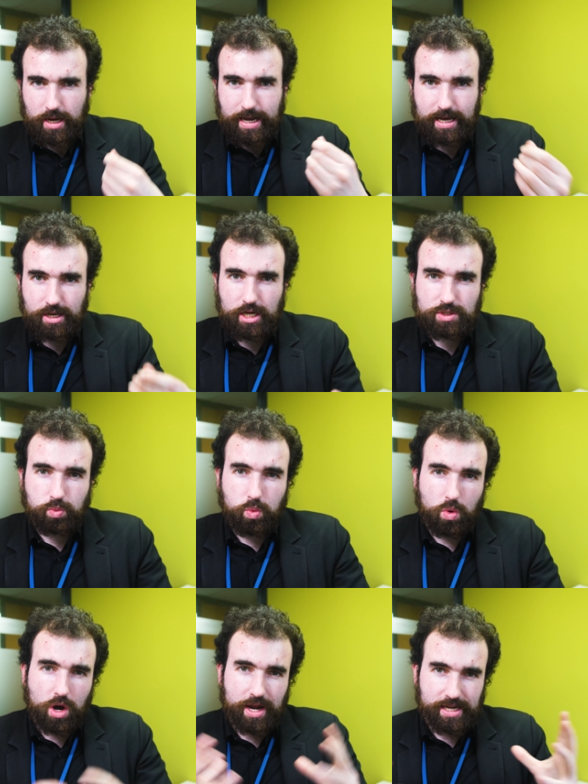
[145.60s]
and as
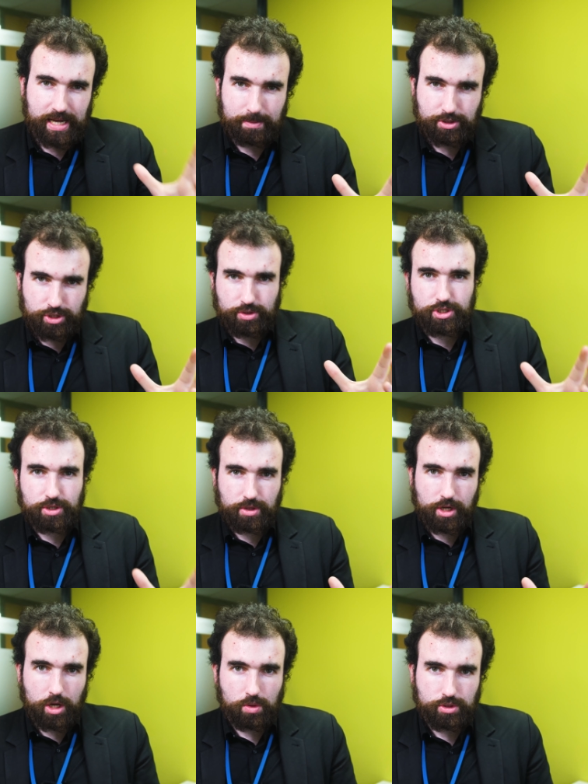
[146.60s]
wide aperture as you
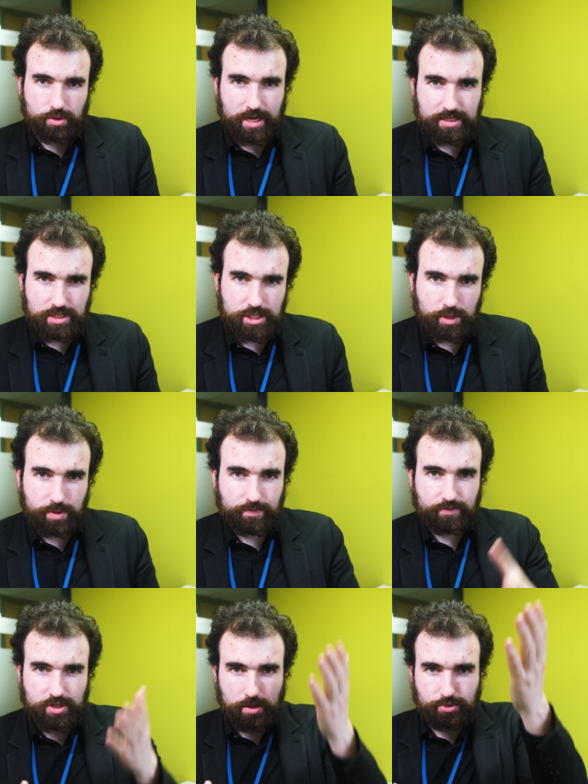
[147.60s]
can go on your lens. So in,
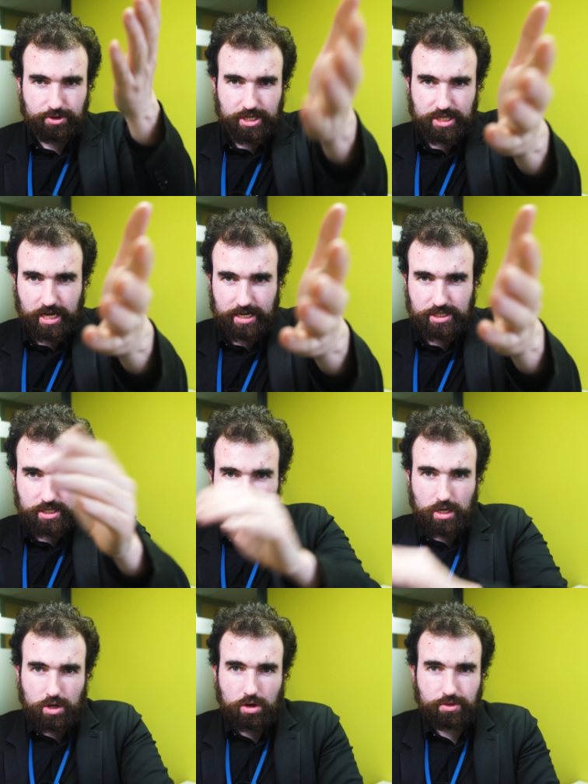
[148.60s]
for example, this case,
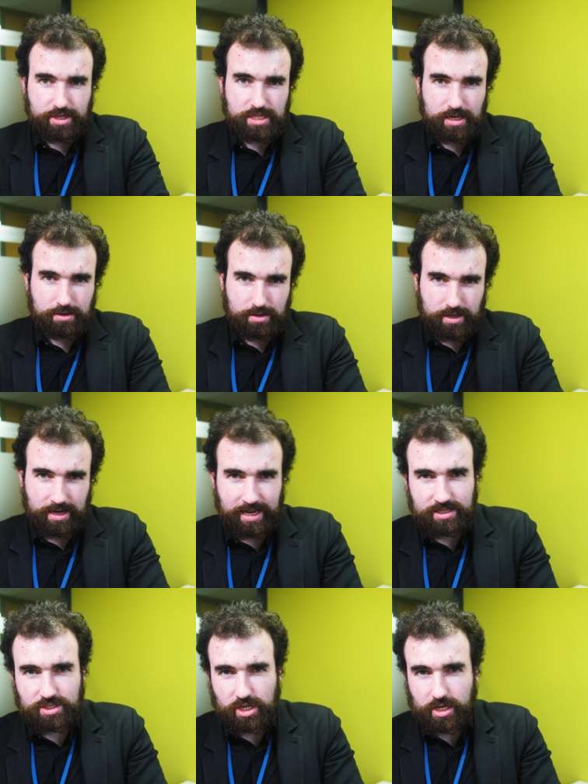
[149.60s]
on this
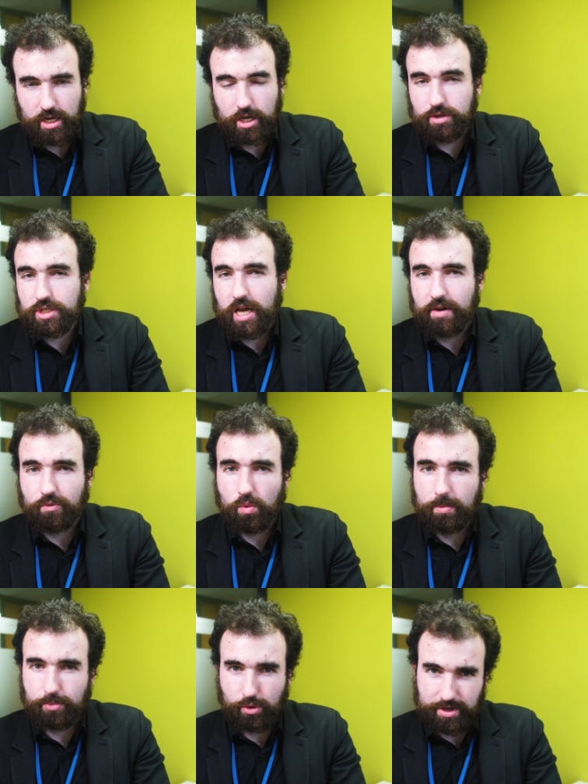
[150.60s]
lens I could go to
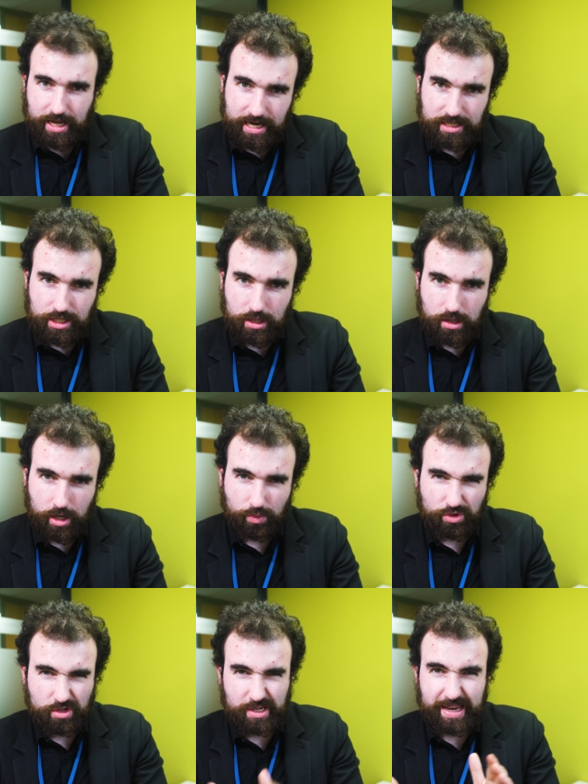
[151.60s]
f1.8. I
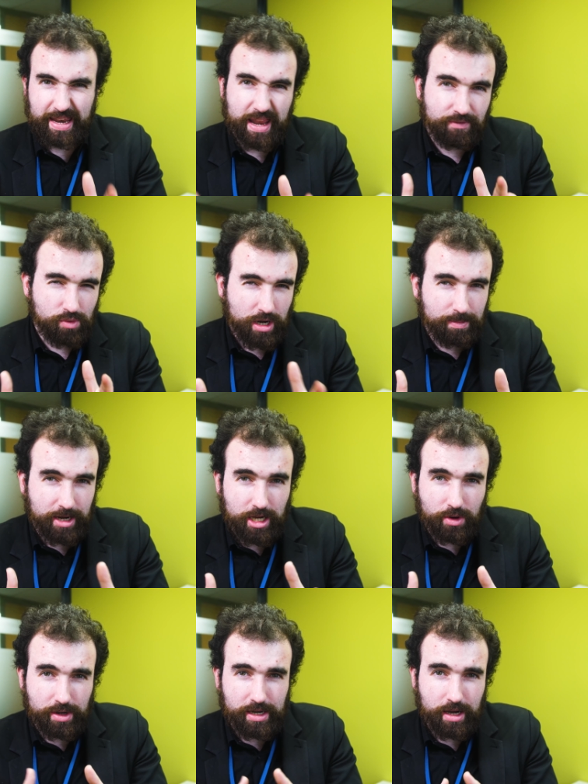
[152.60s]
would never recommend
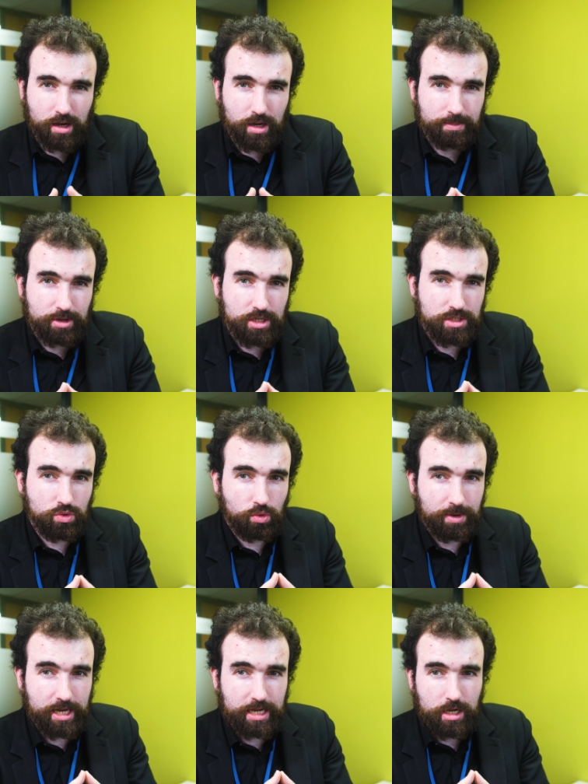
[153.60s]
going that high, because
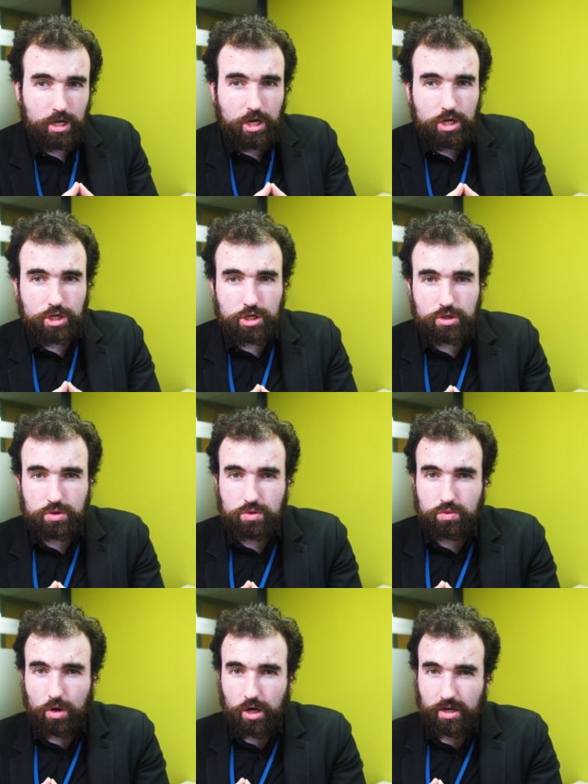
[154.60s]
normally
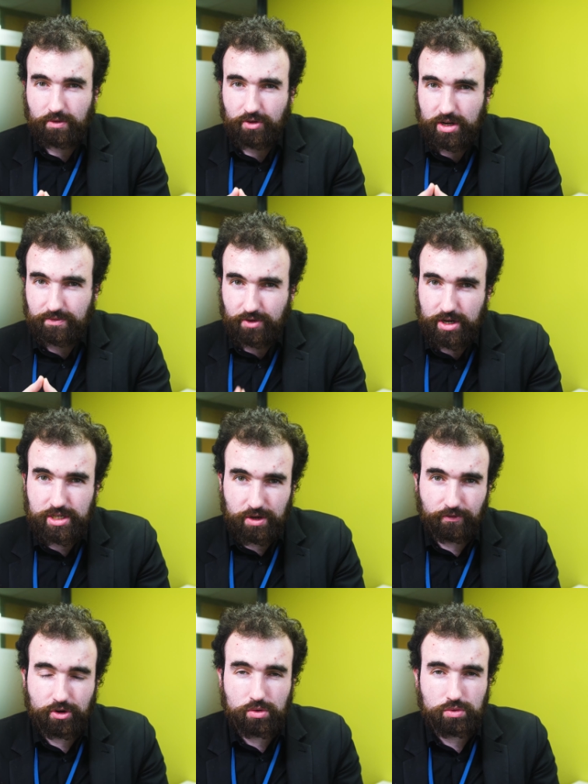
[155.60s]
you are going to find it very
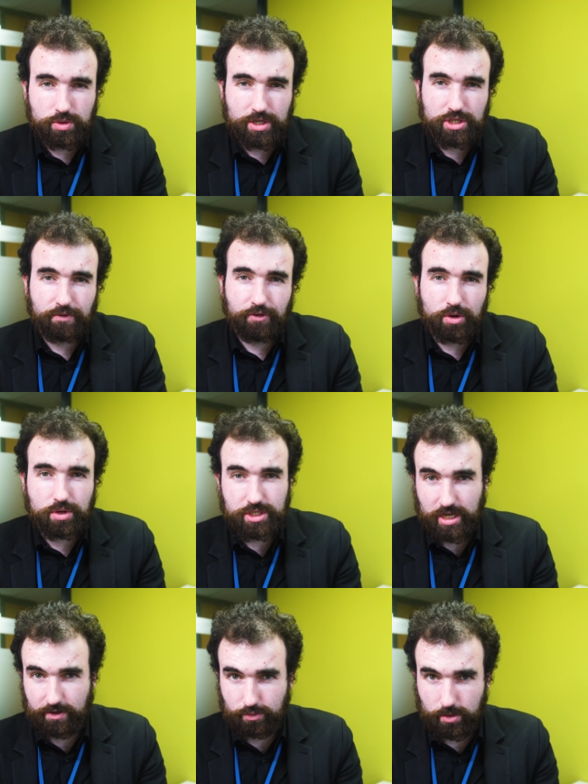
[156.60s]
difficult to actually
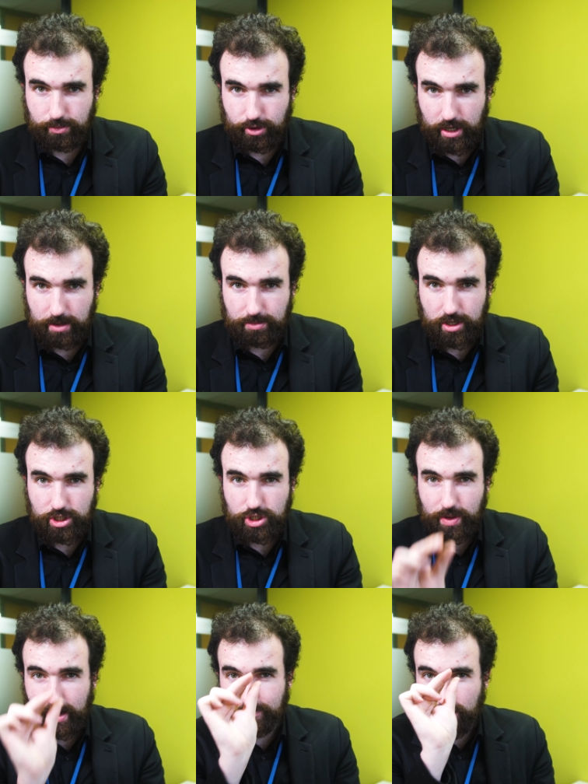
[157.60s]
focus at f1.8, because
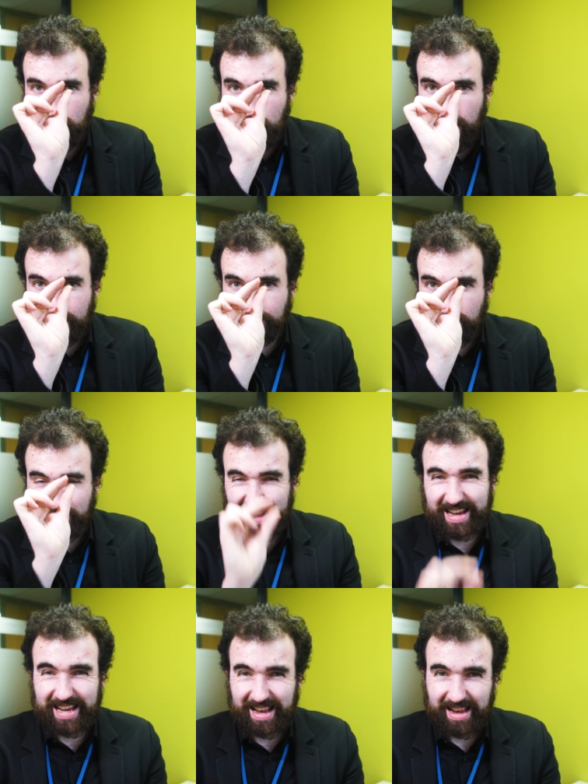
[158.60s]
you have a very
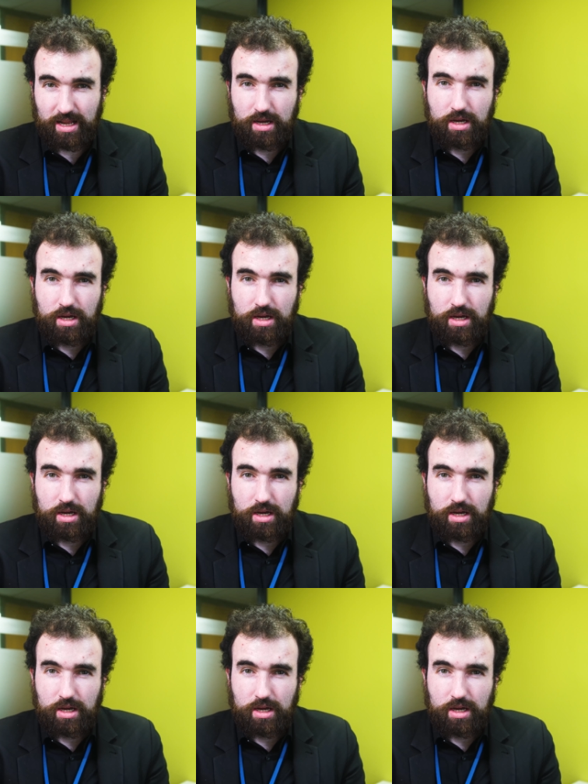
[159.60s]
little